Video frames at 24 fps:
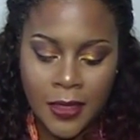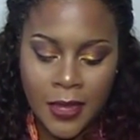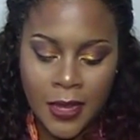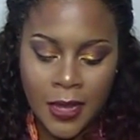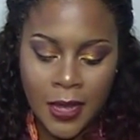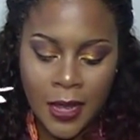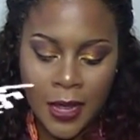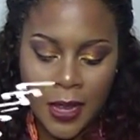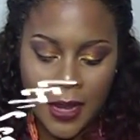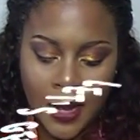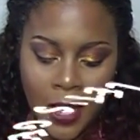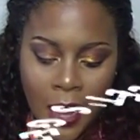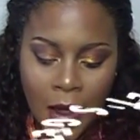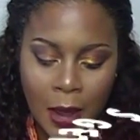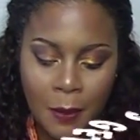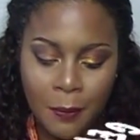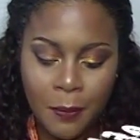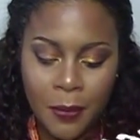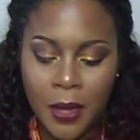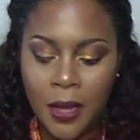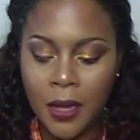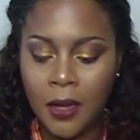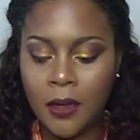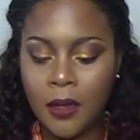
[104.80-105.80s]
Then I
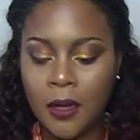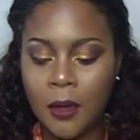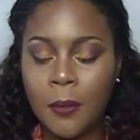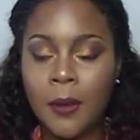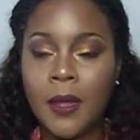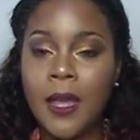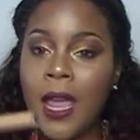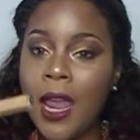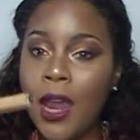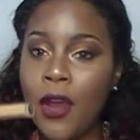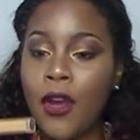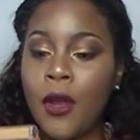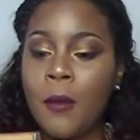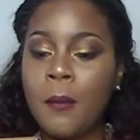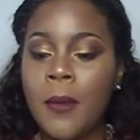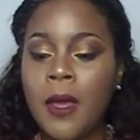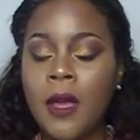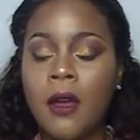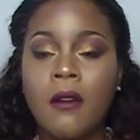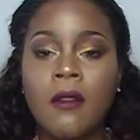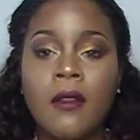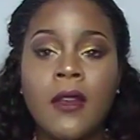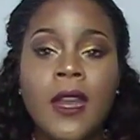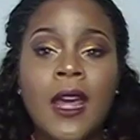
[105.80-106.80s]
picked up
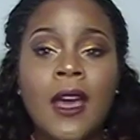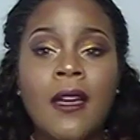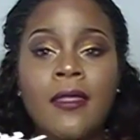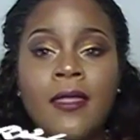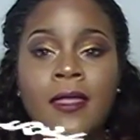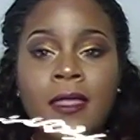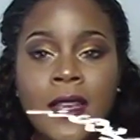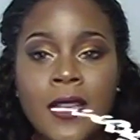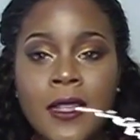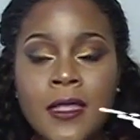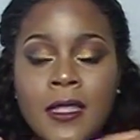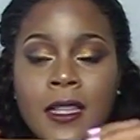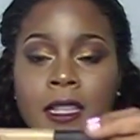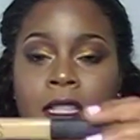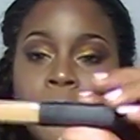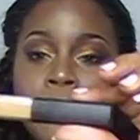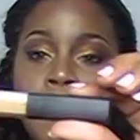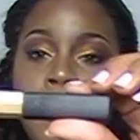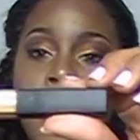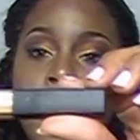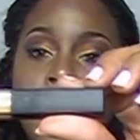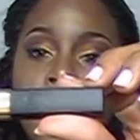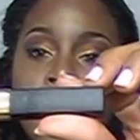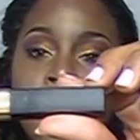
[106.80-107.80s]
Caramel. Now this is
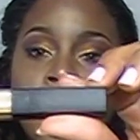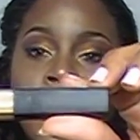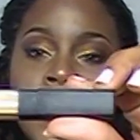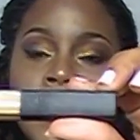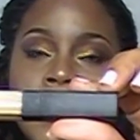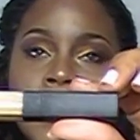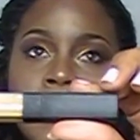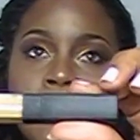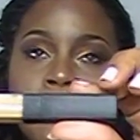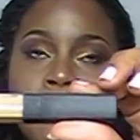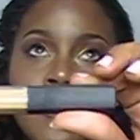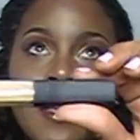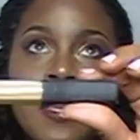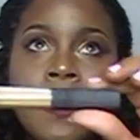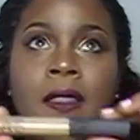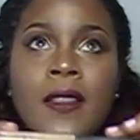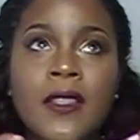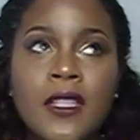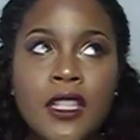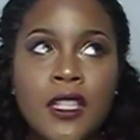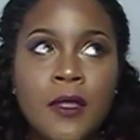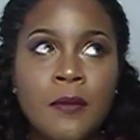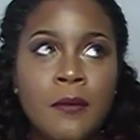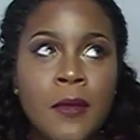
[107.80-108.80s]
perfect. To me,
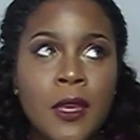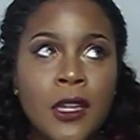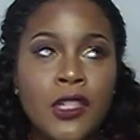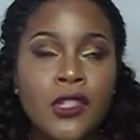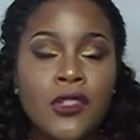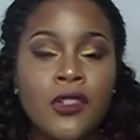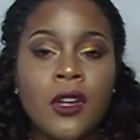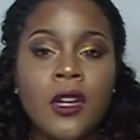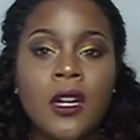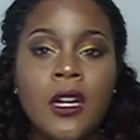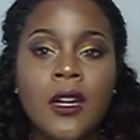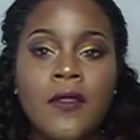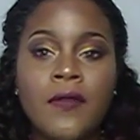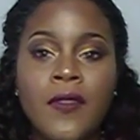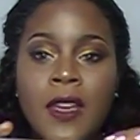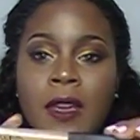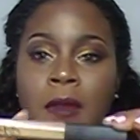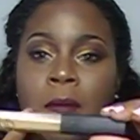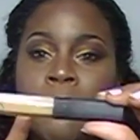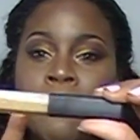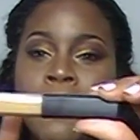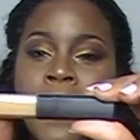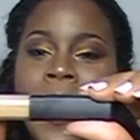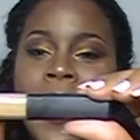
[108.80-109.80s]
this is a mixture of
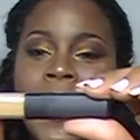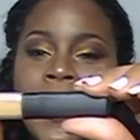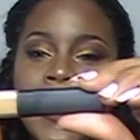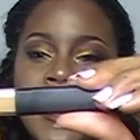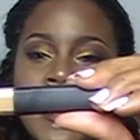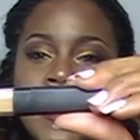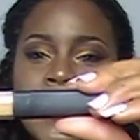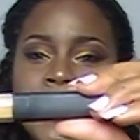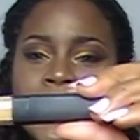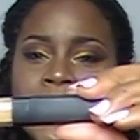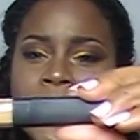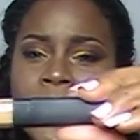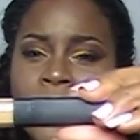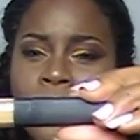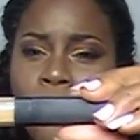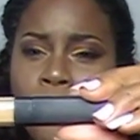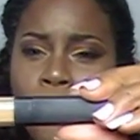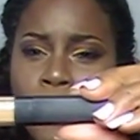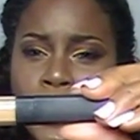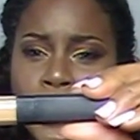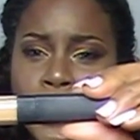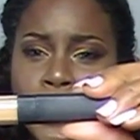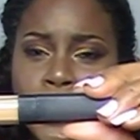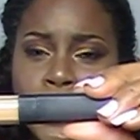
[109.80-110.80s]
MAC
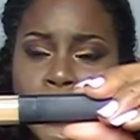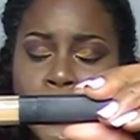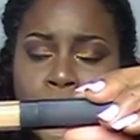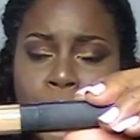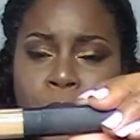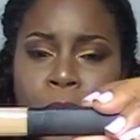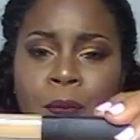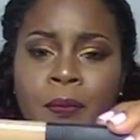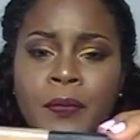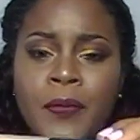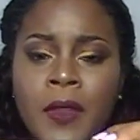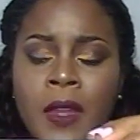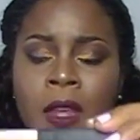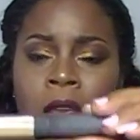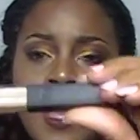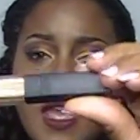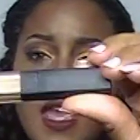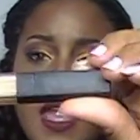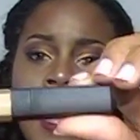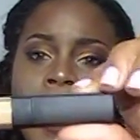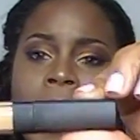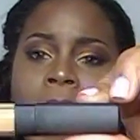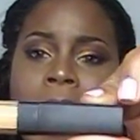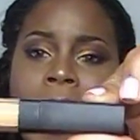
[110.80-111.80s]
NC42,
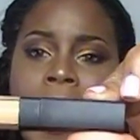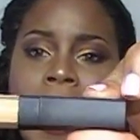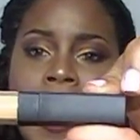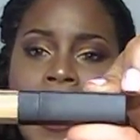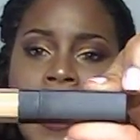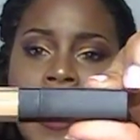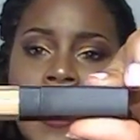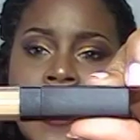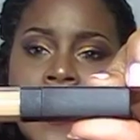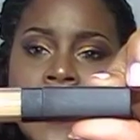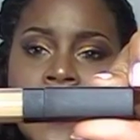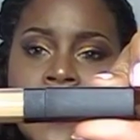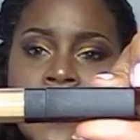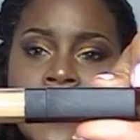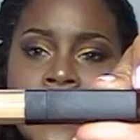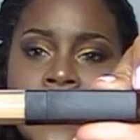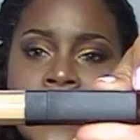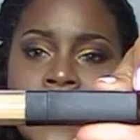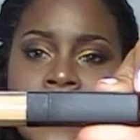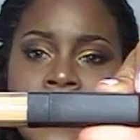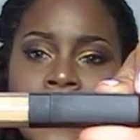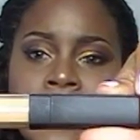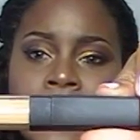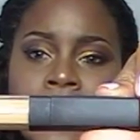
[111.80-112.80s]

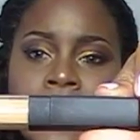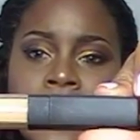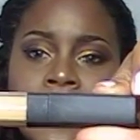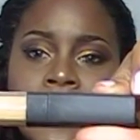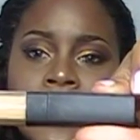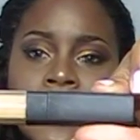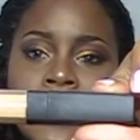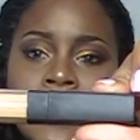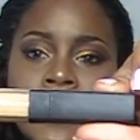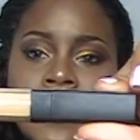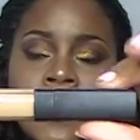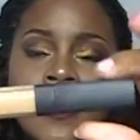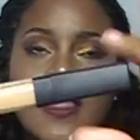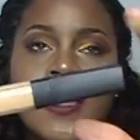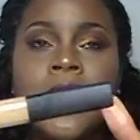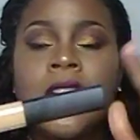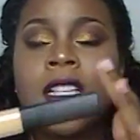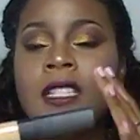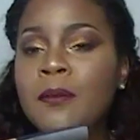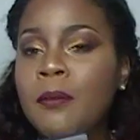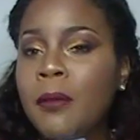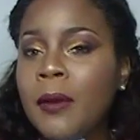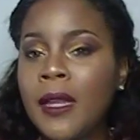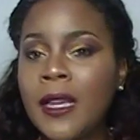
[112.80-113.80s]
and
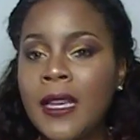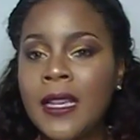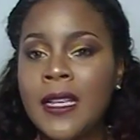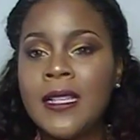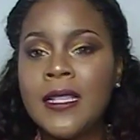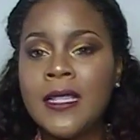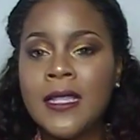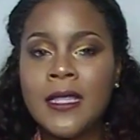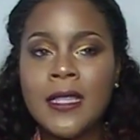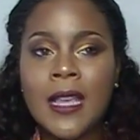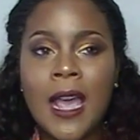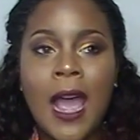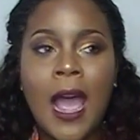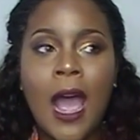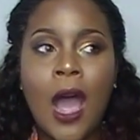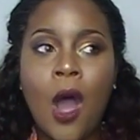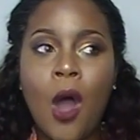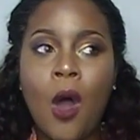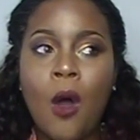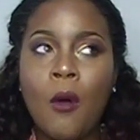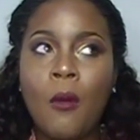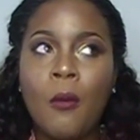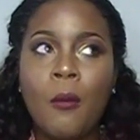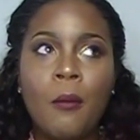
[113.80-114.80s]
this blends
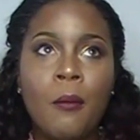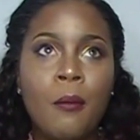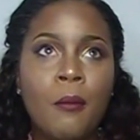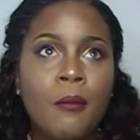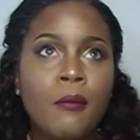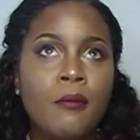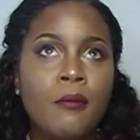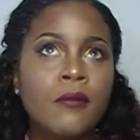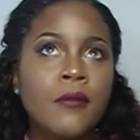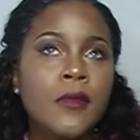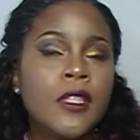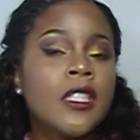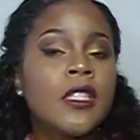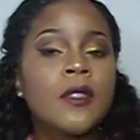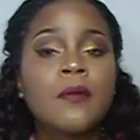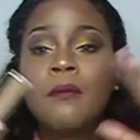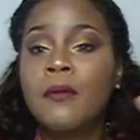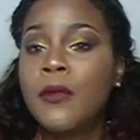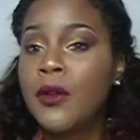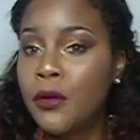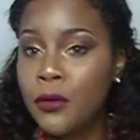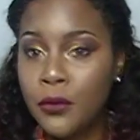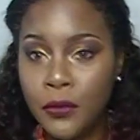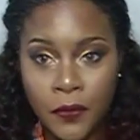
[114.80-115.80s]
out
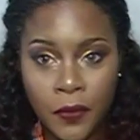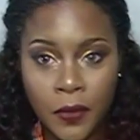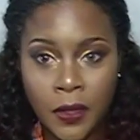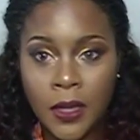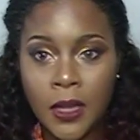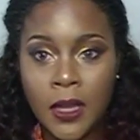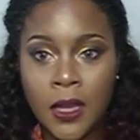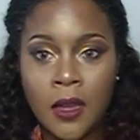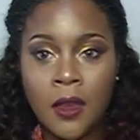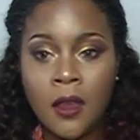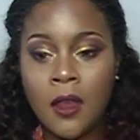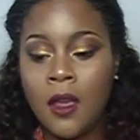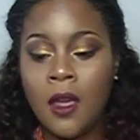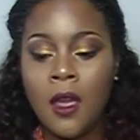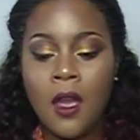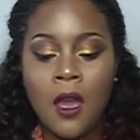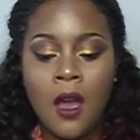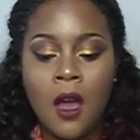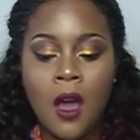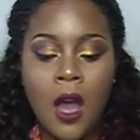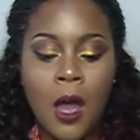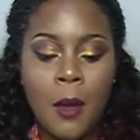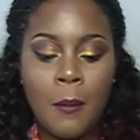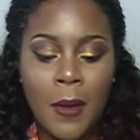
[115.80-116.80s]
smoothly
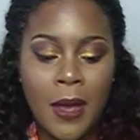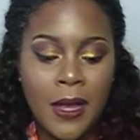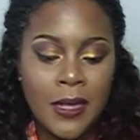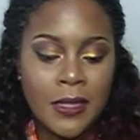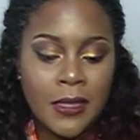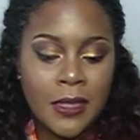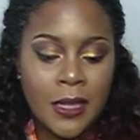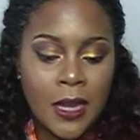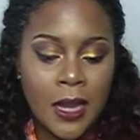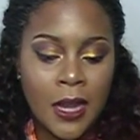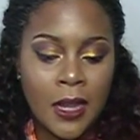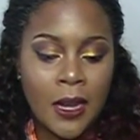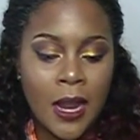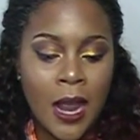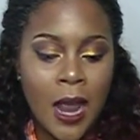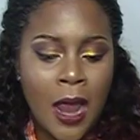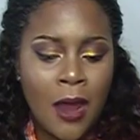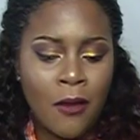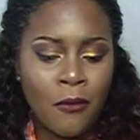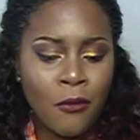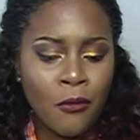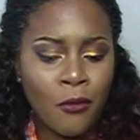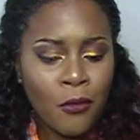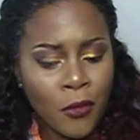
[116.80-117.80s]
on my skin.
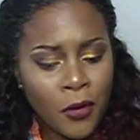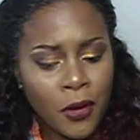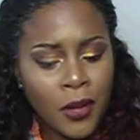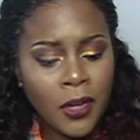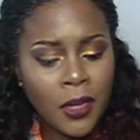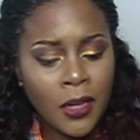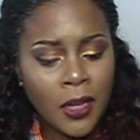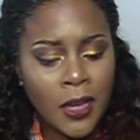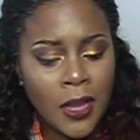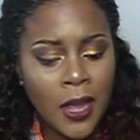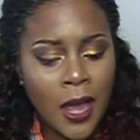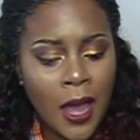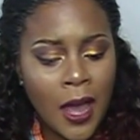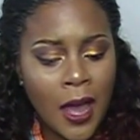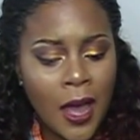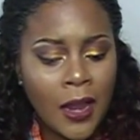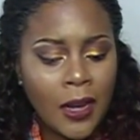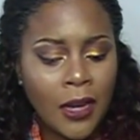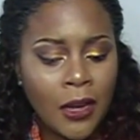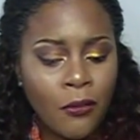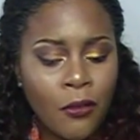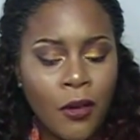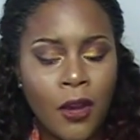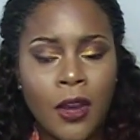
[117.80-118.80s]
I really
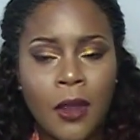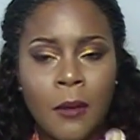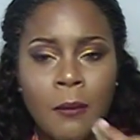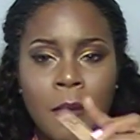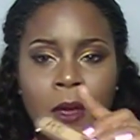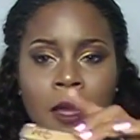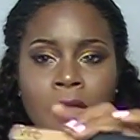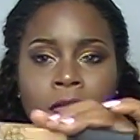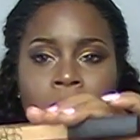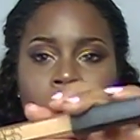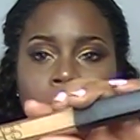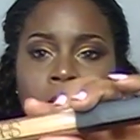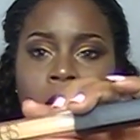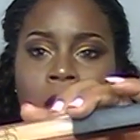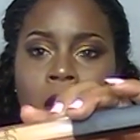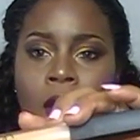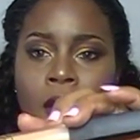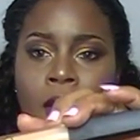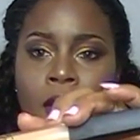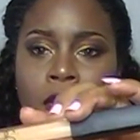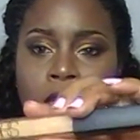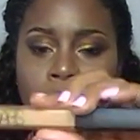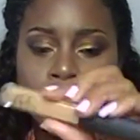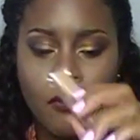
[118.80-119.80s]
highly recommend the
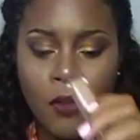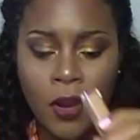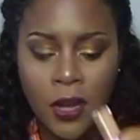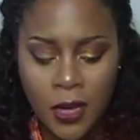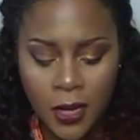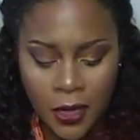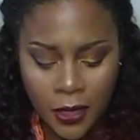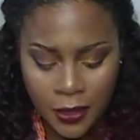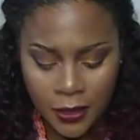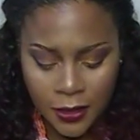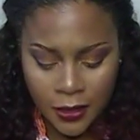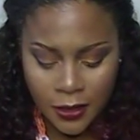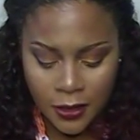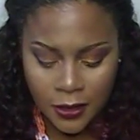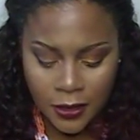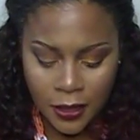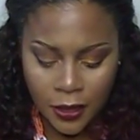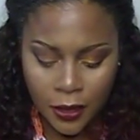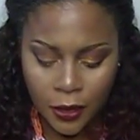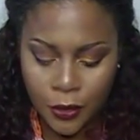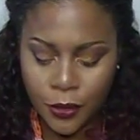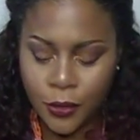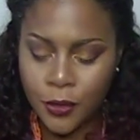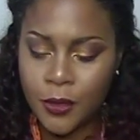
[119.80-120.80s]
NARS Radiant
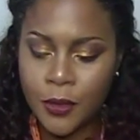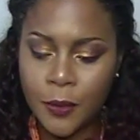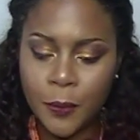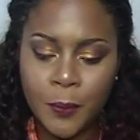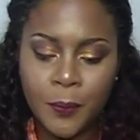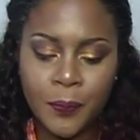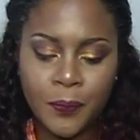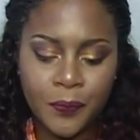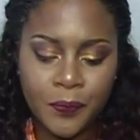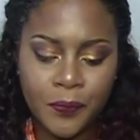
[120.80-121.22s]
Concealers.